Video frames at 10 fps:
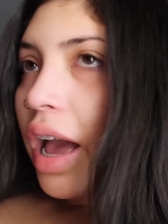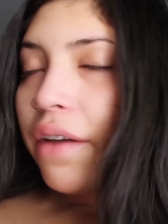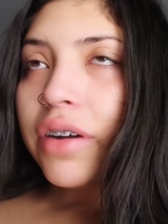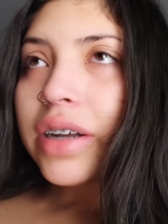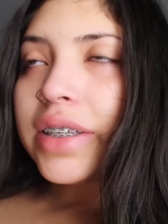I
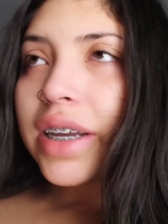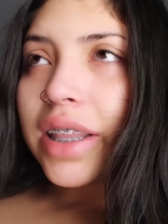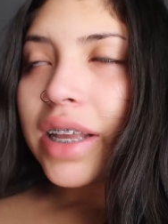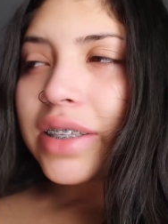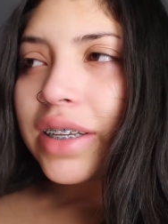forgot to end
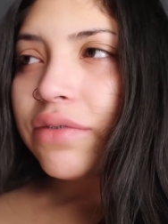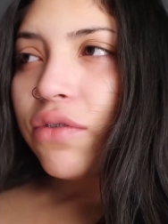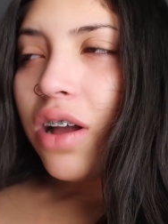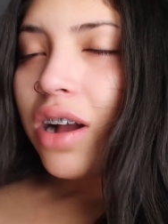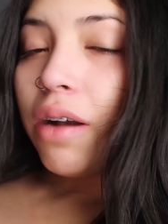last night's
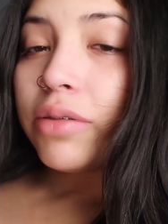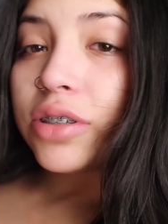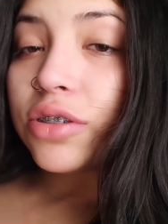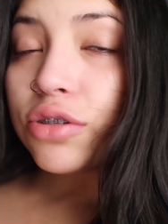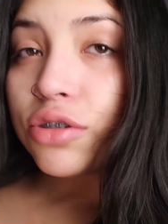vlog. I was
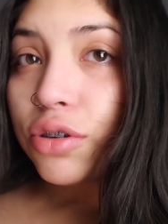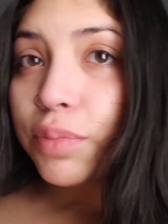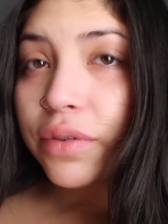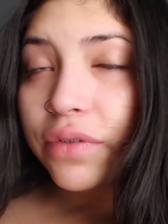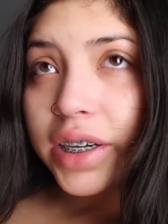just
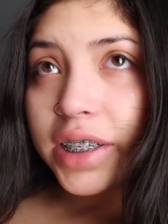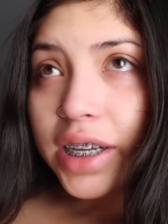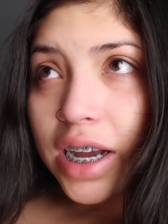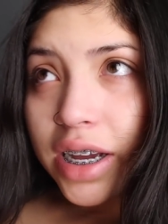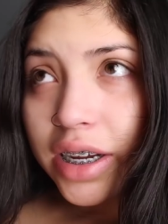super freaking
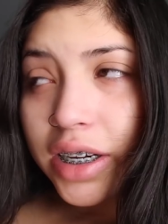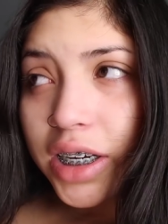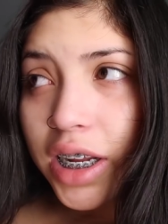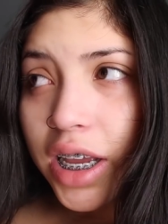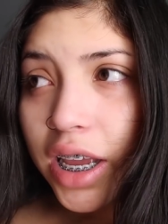
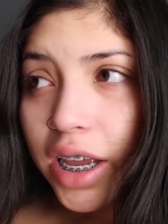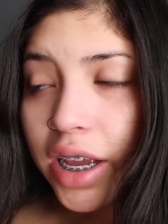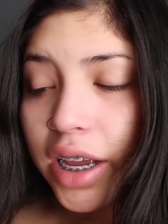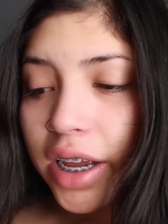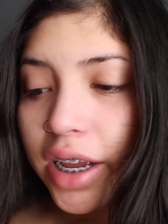tired,
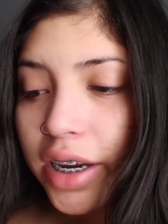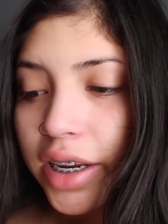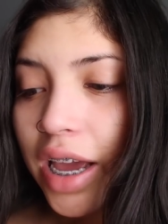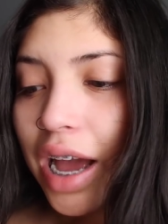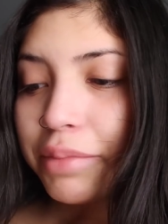and
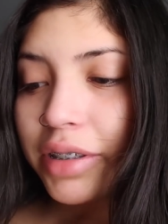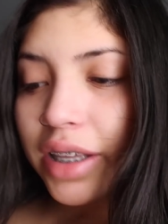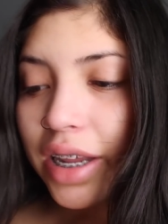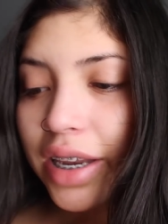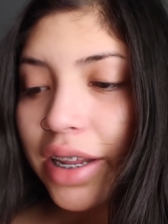yeah, I'm just
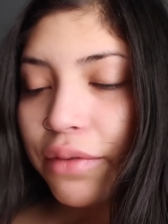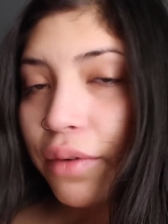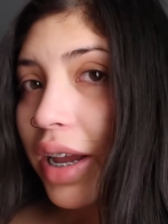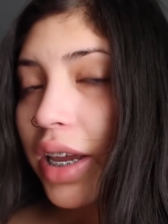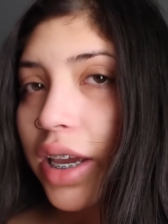gonna end it
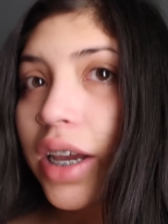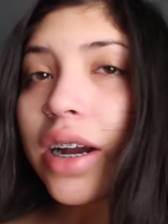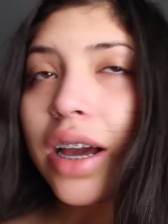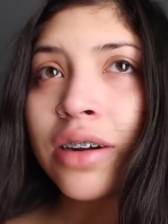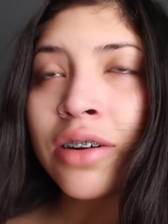right here.
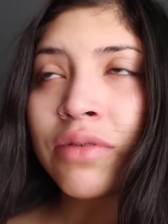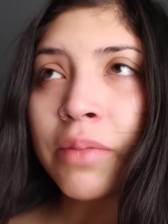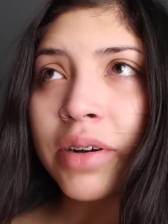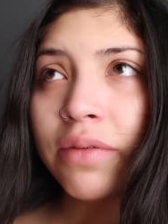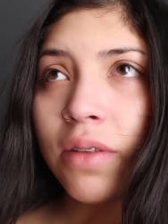I don't know if I'm
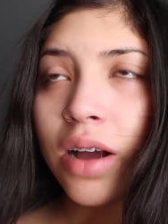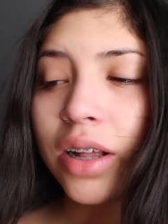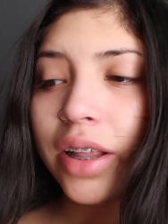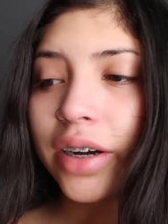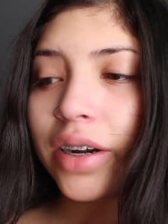gonna
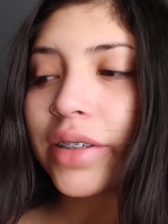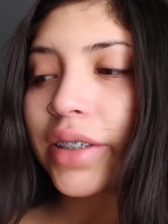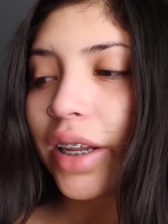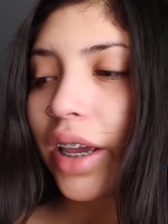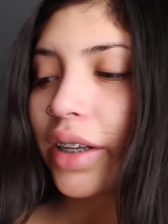vlog later on
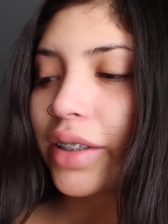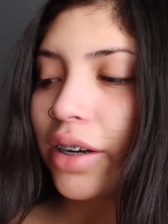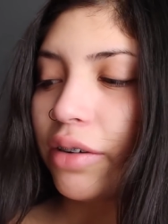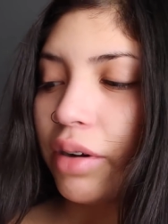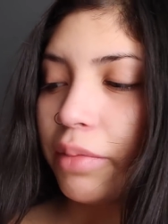today because I
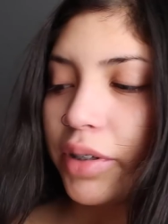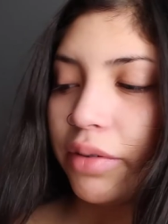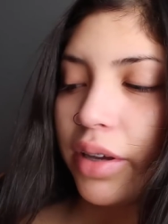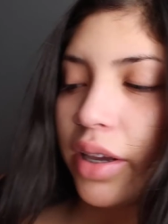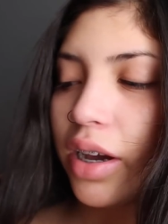don't know what I'm
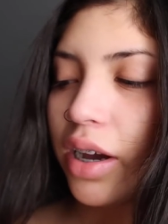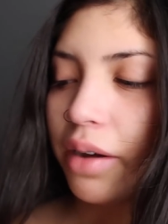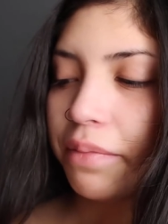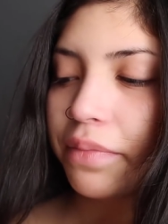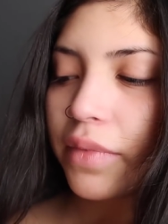doing.
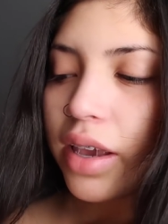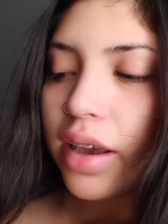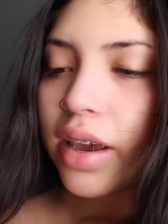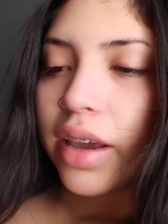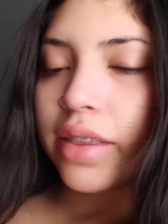
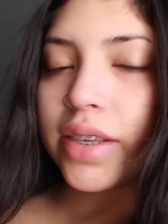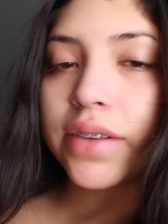Give